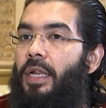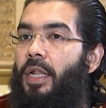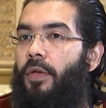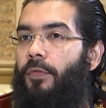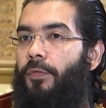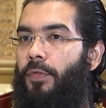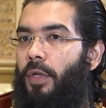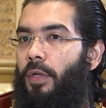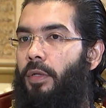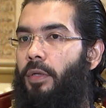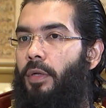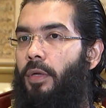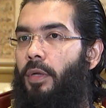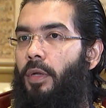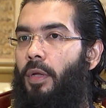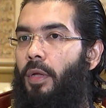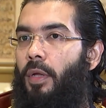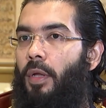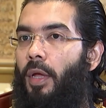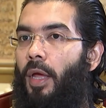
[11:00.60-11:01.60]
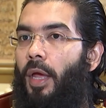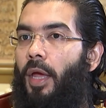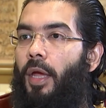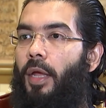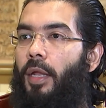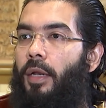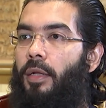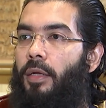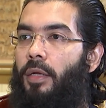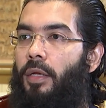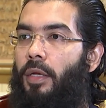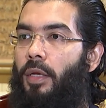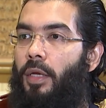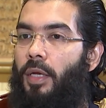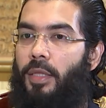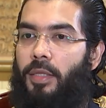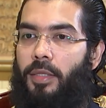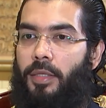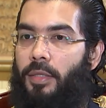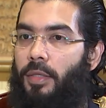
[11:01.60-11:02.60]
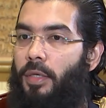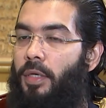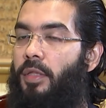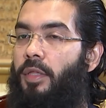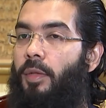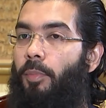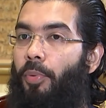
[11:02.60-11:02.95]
lived it, and it's a